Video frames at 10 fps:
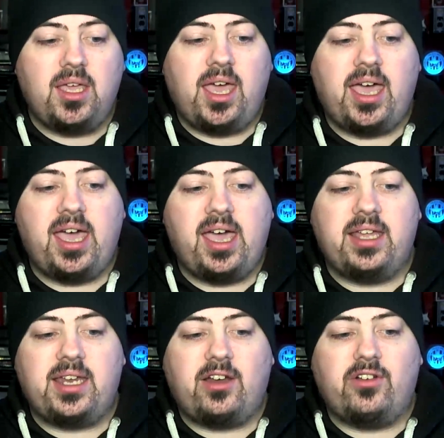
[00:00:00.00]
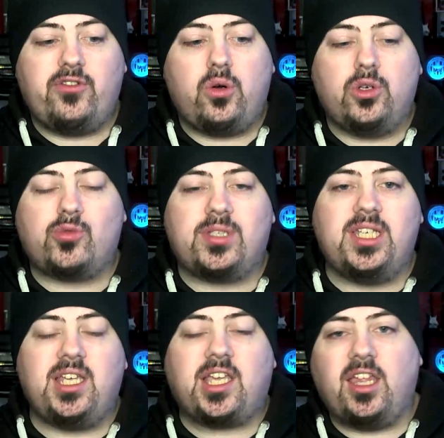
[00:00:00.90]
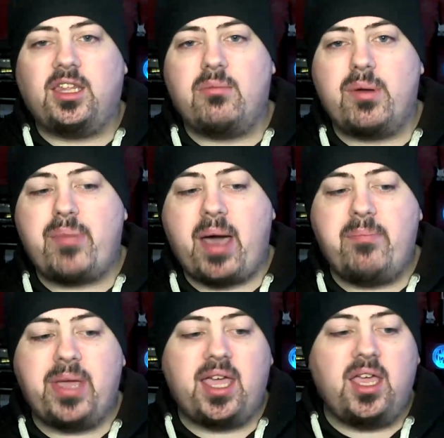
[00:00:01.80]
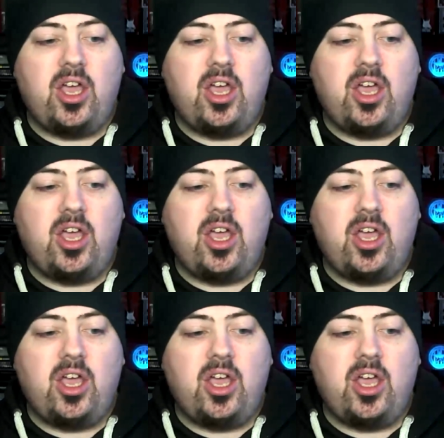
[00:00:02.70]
And then of course we've seen Kylian Mbappe